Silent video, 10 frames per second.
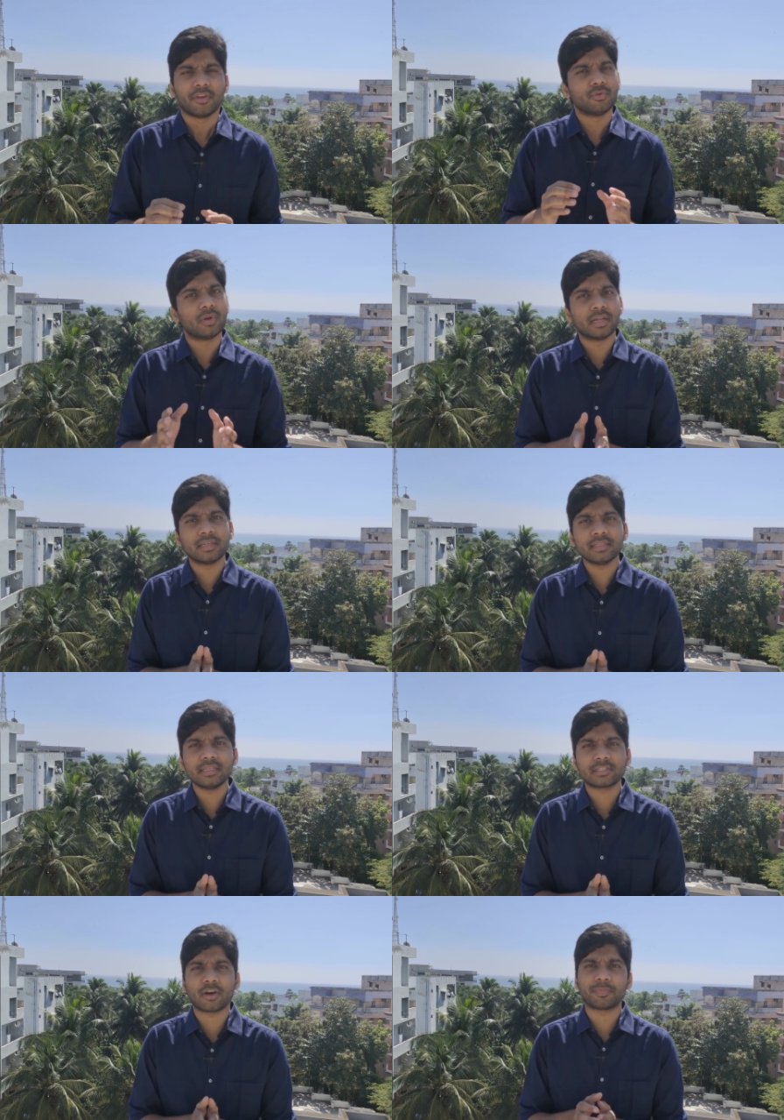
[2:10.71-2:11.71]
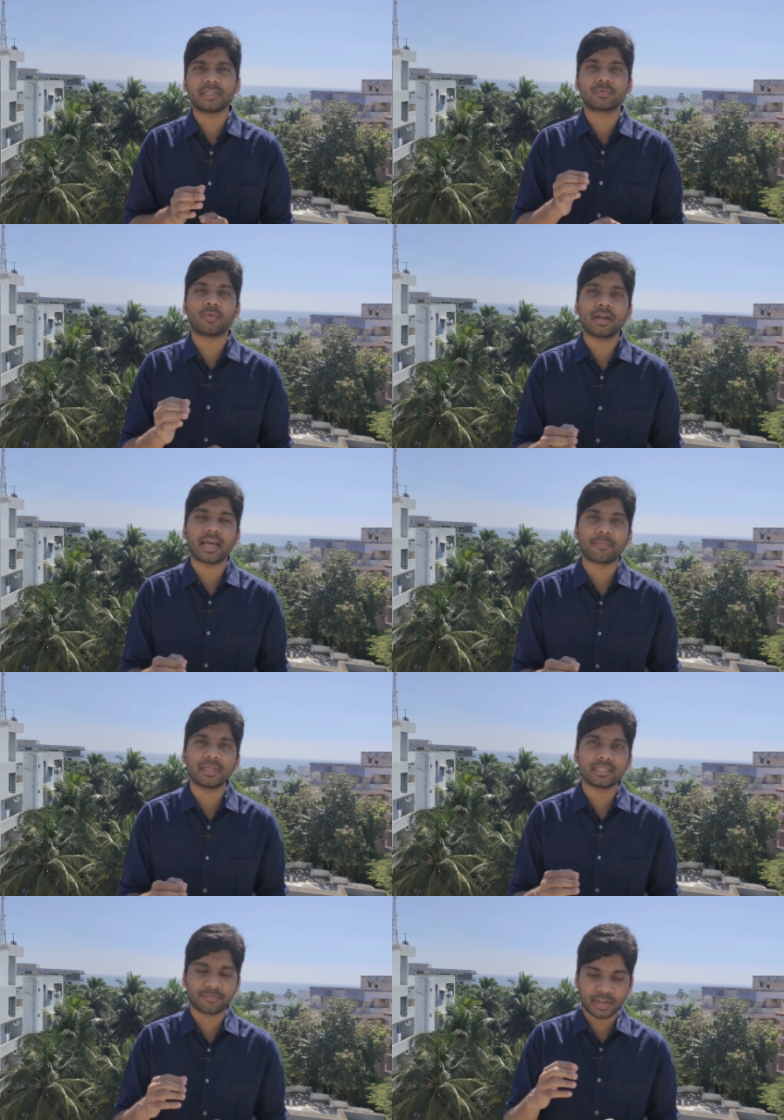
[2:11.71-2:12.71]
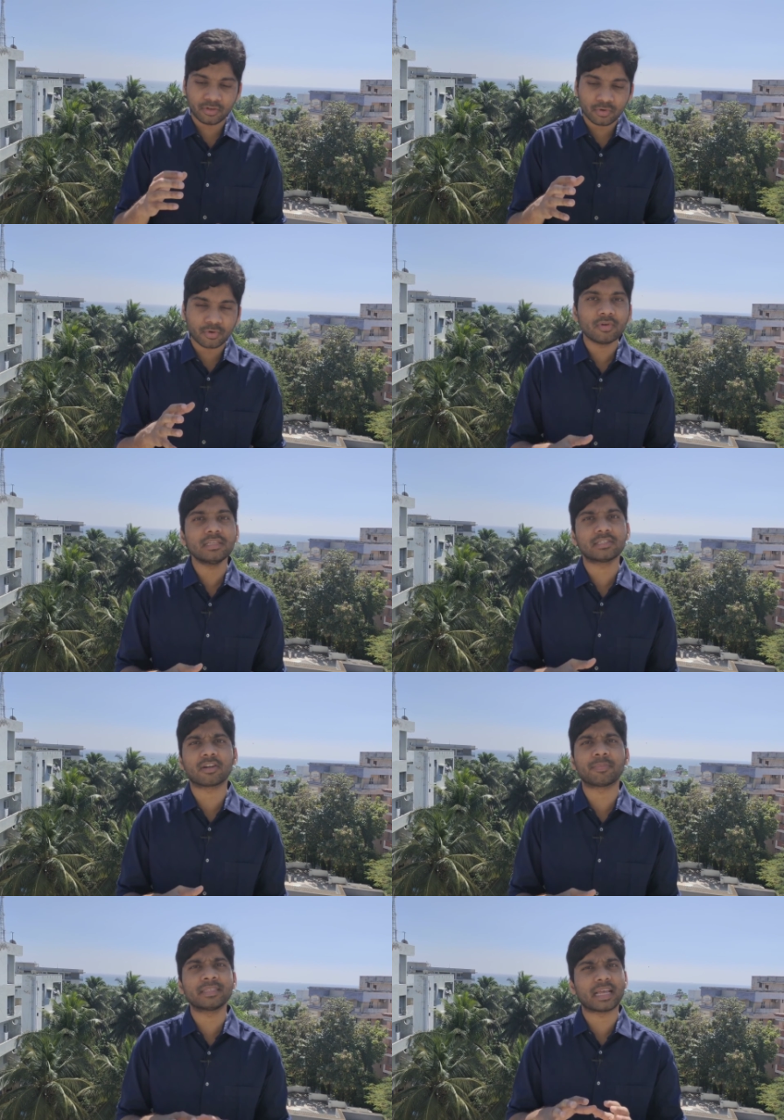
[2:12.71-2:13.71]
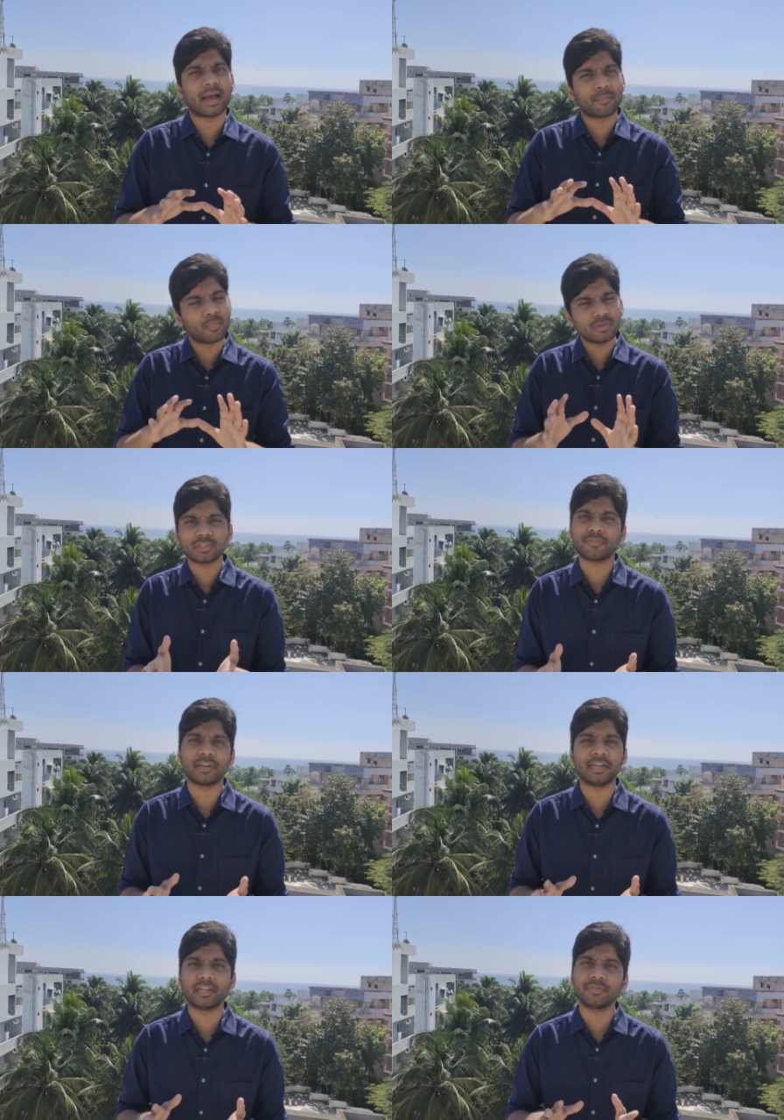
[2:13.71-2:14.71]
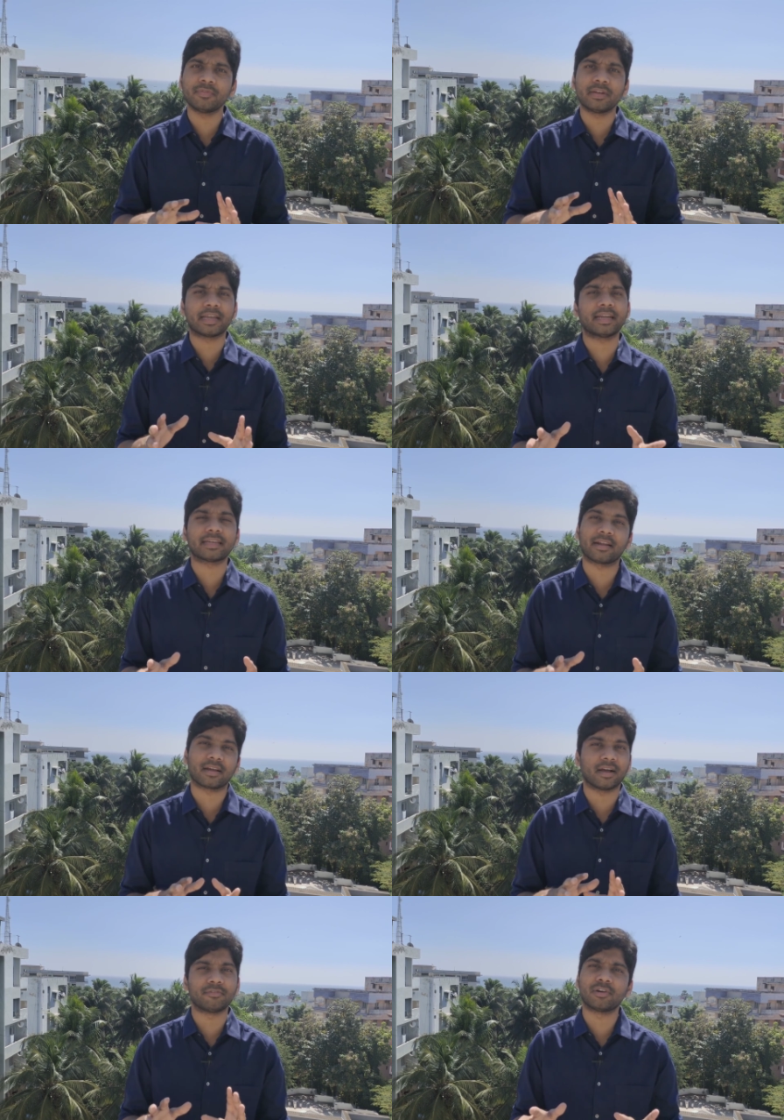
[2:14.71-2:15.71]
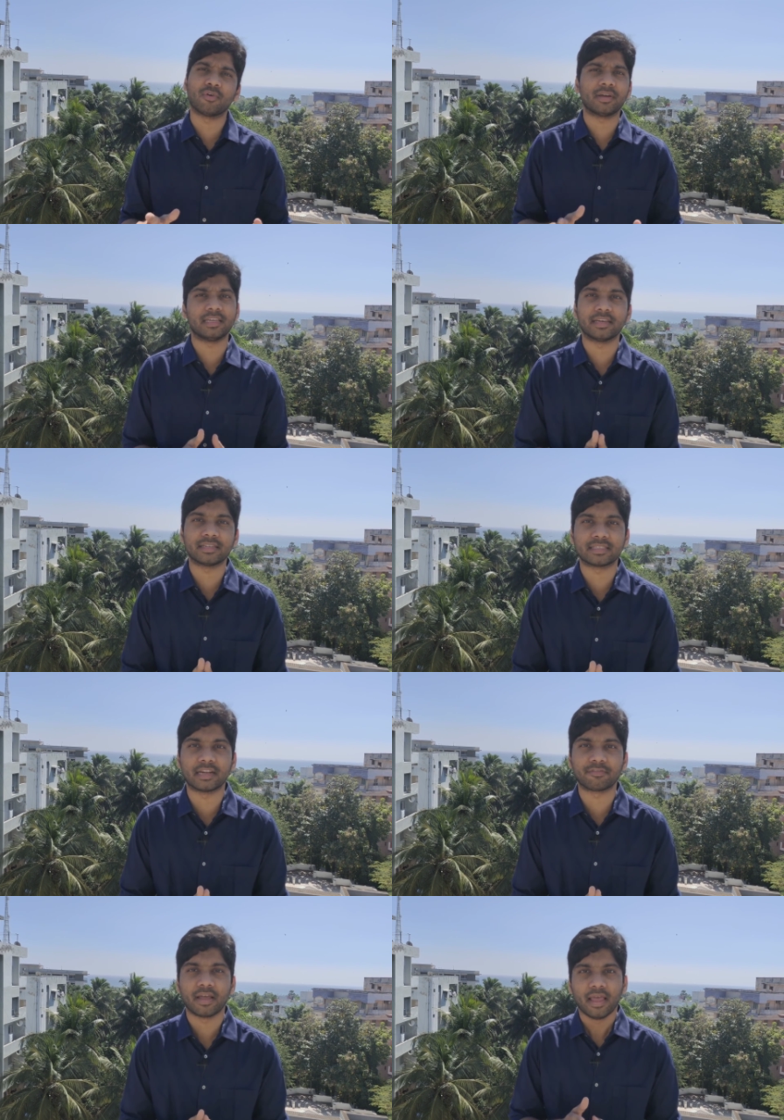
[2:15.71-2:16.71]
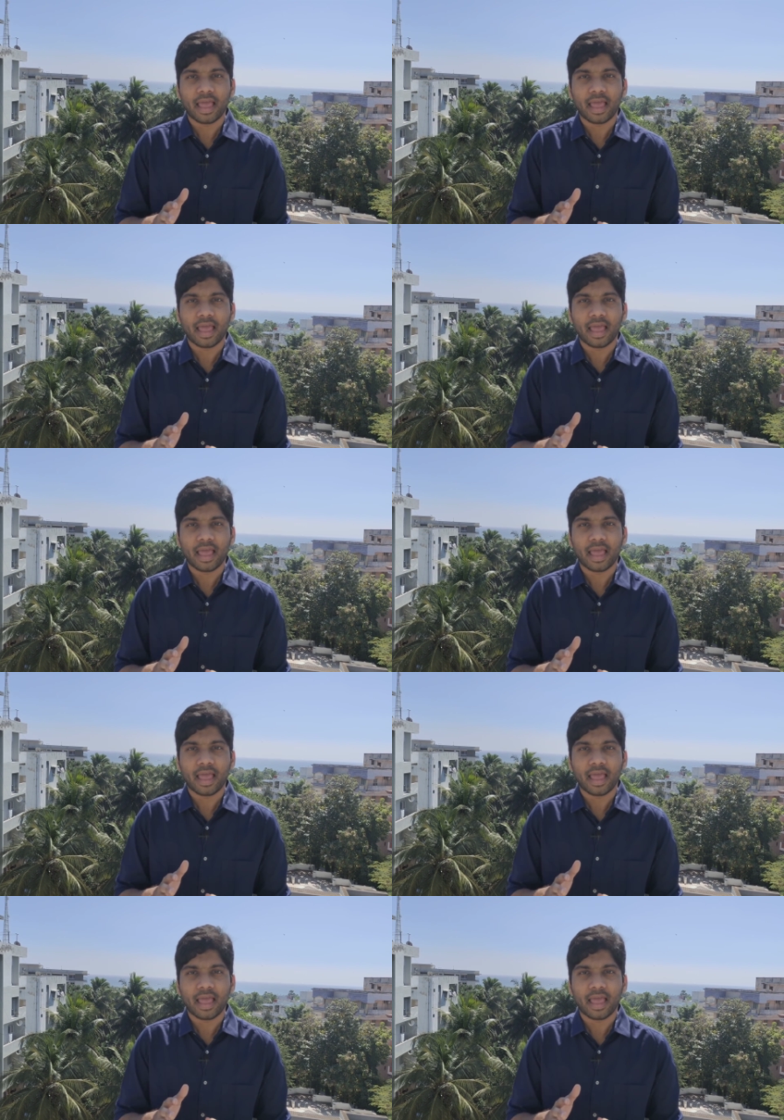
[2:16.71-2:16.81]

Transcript: You learn these topics. What happens when you know these topics? Most of your interview will get covered over here itself.